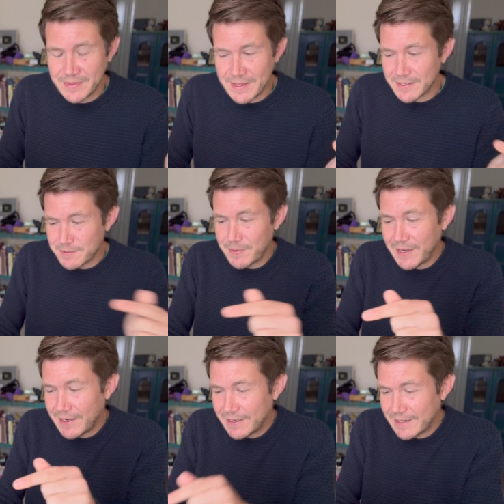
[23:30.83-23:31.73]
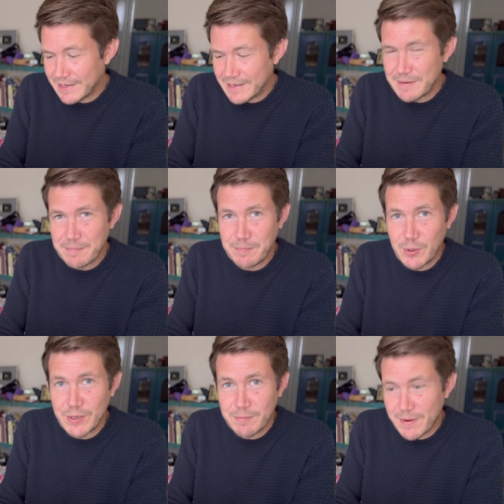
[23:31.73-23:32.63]
That's me
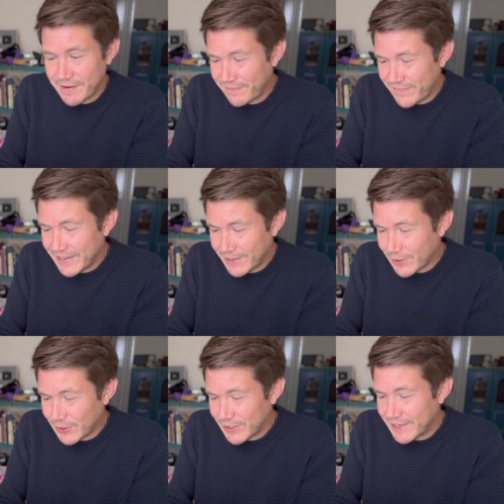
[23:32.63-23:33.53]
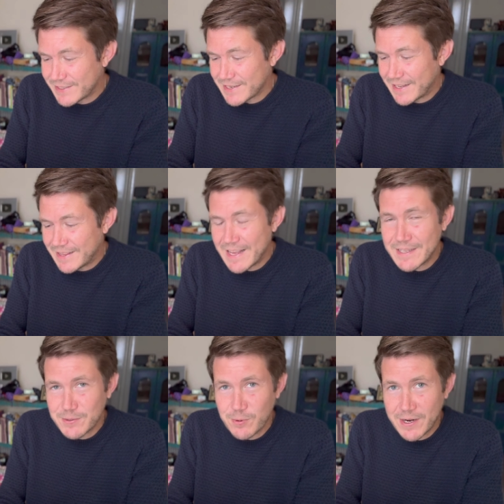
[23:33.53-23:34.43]
putting my finger on it and
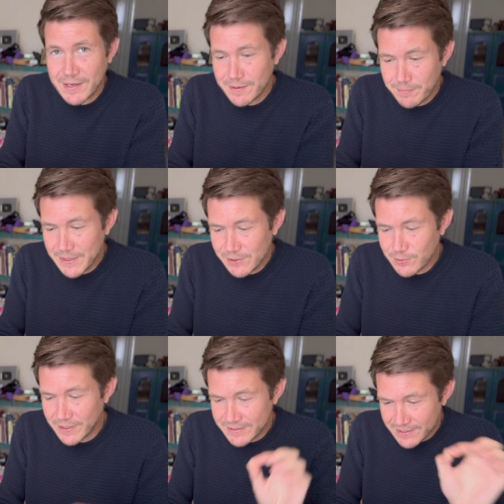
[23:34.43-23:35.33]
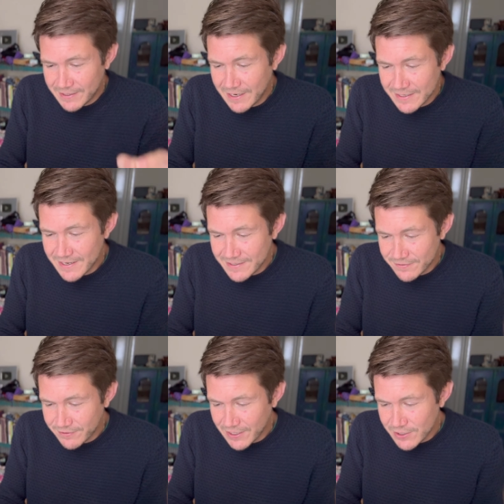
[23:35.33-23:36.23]
that's what I can build with. So the
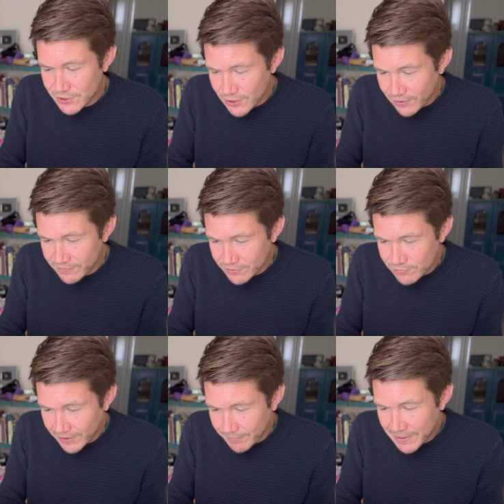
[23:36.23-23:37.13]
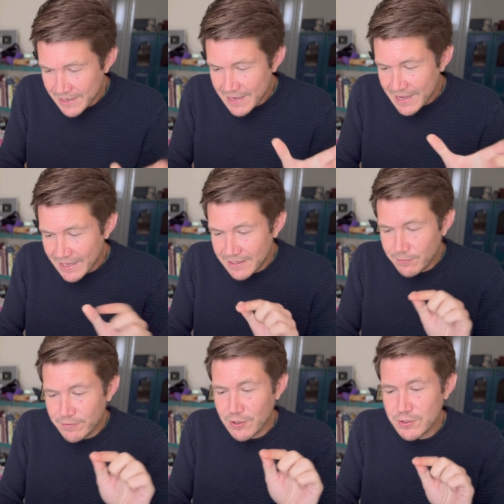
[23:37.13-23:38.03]
identification of the dream. And then
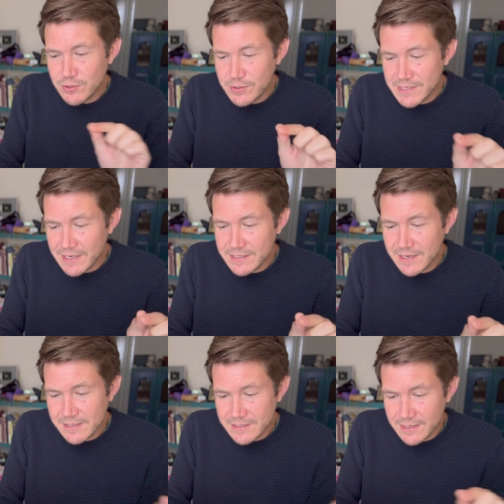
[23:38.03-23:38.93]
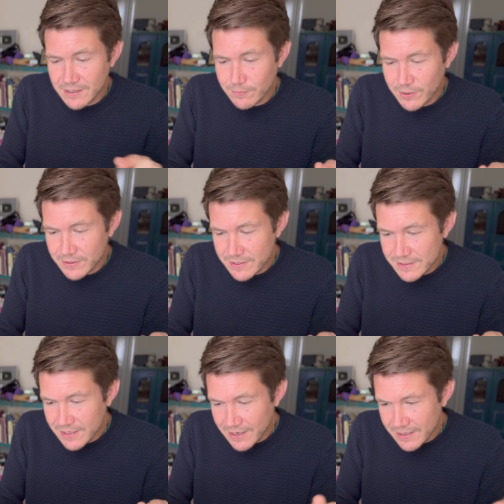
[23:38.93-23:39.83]
we've got two sextiles sitting on one of the
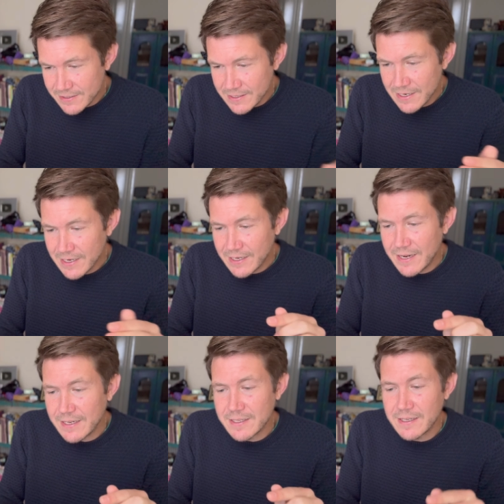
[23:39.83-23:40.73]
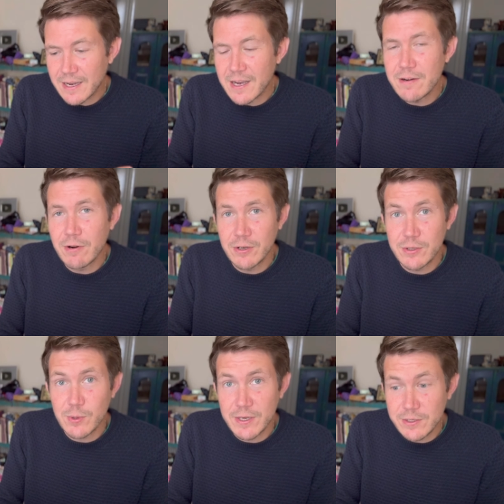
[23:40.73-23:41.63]
sides, connecting Chiron at
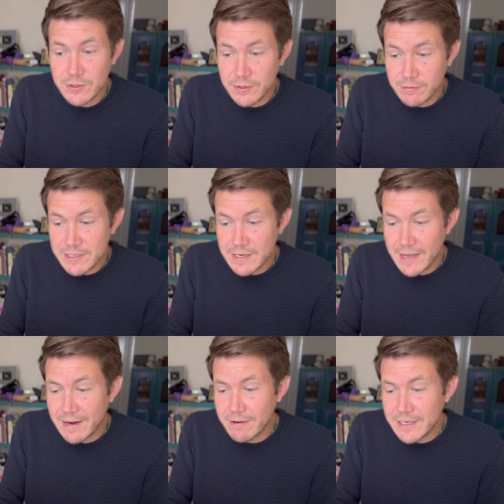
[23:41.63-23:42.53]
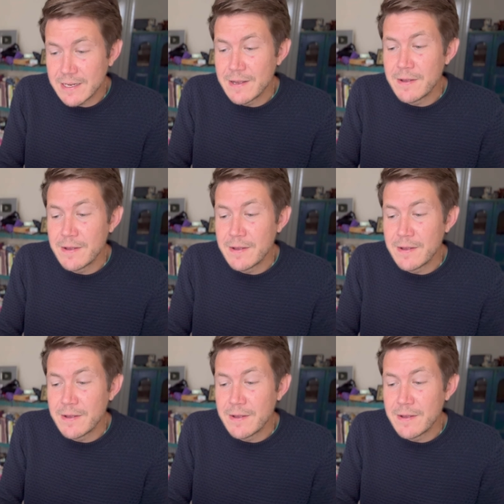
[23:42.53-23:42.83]
22 degrees in Aries.